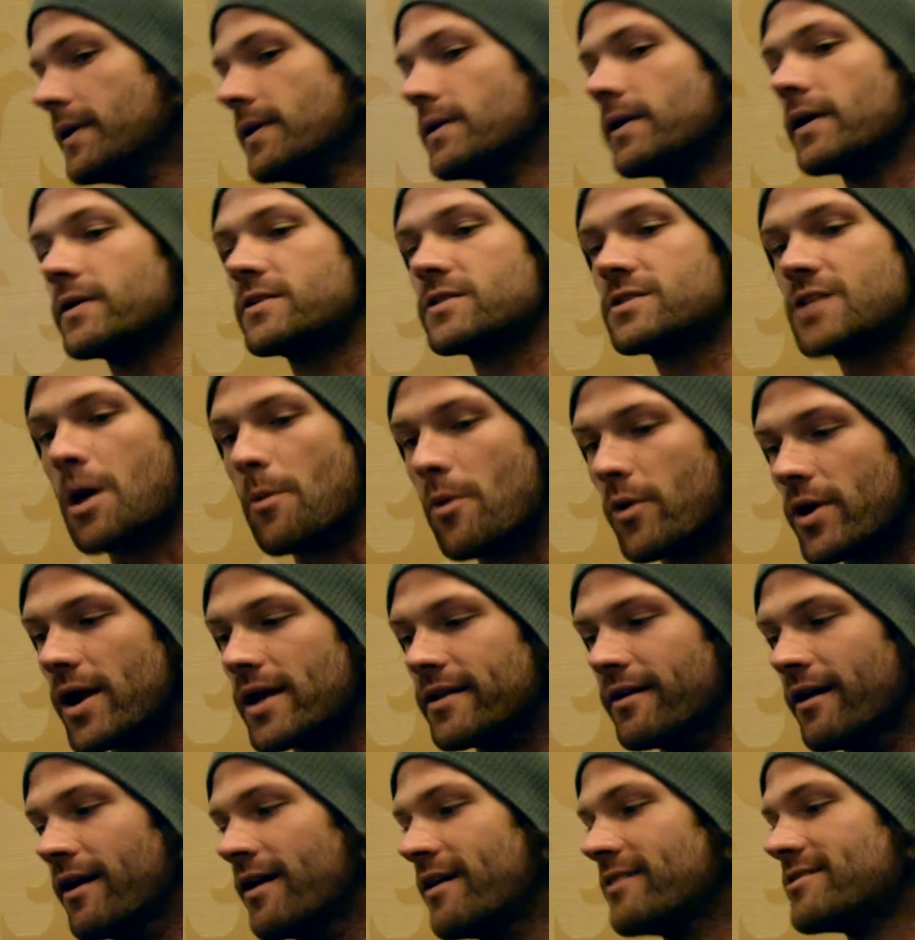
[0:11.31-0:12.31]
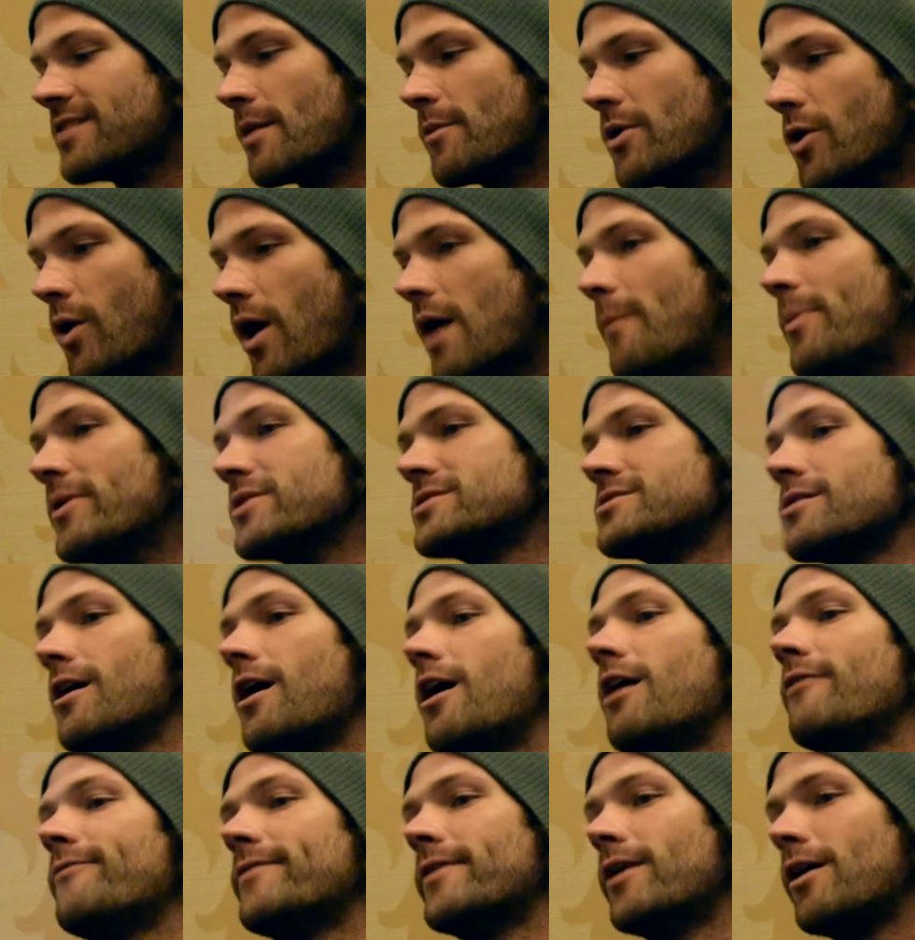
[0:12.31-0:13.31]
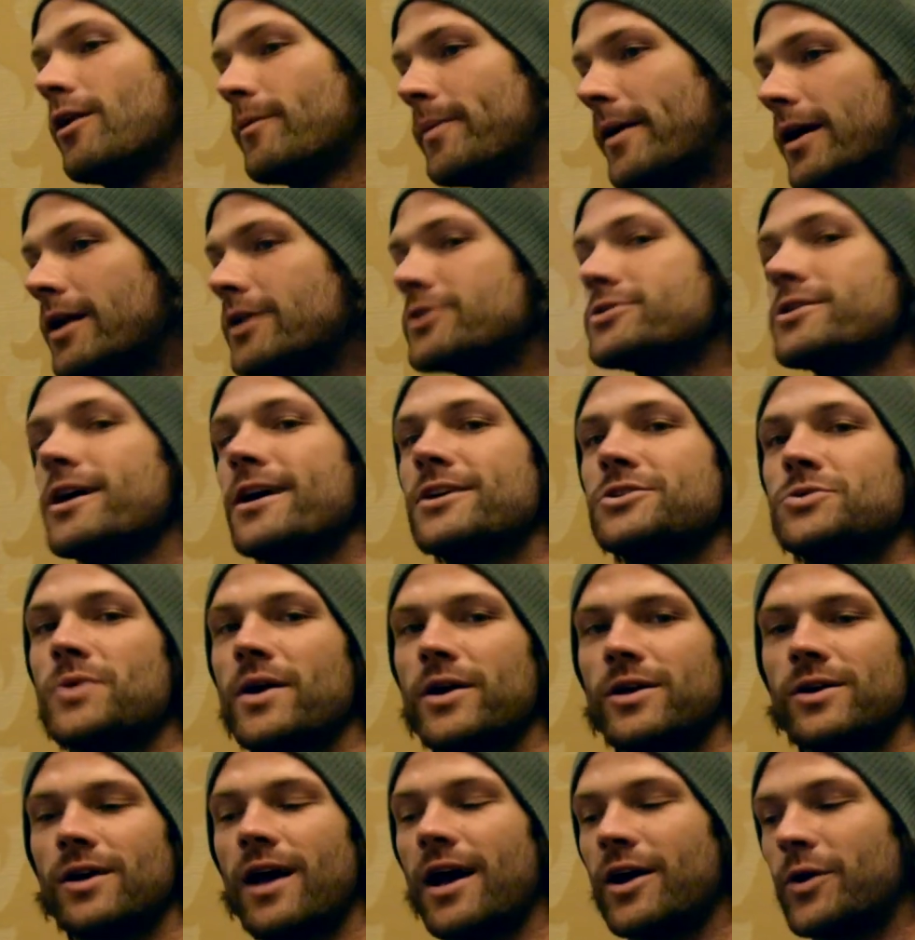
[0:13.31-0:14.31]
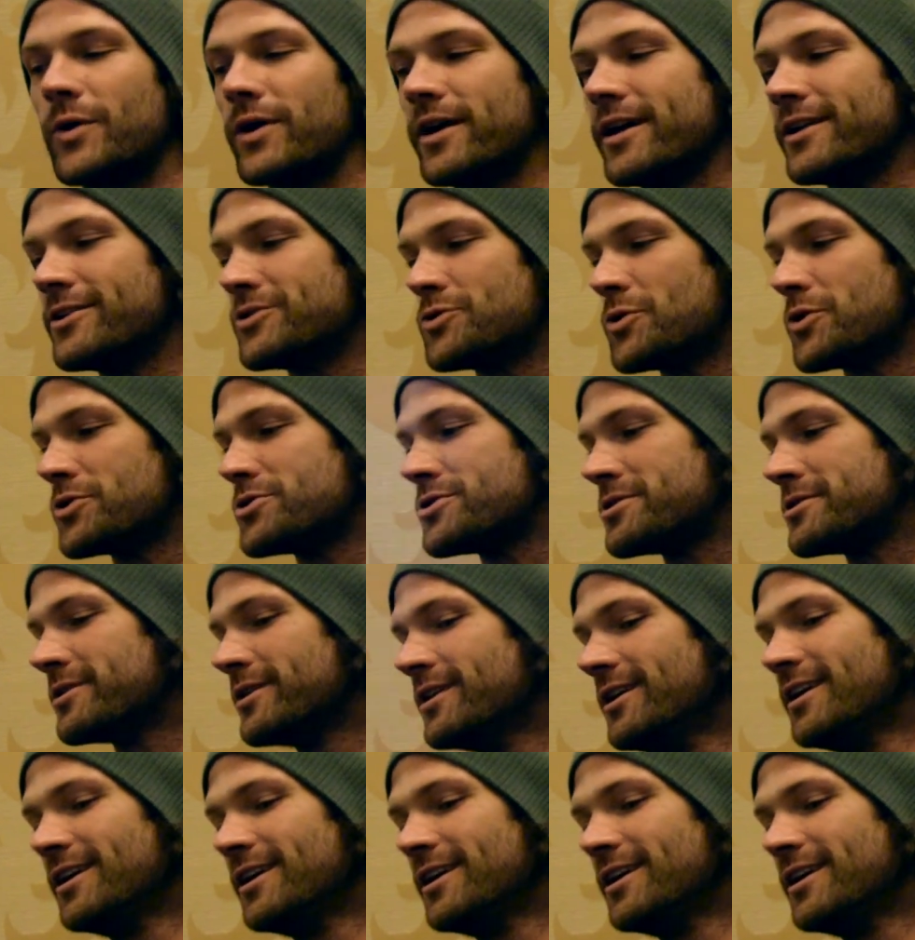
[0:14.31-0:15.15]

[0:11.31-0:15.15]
Like, just tell me what I did, tell me who I pissed off, and I'll apologize so I quit getting tortured.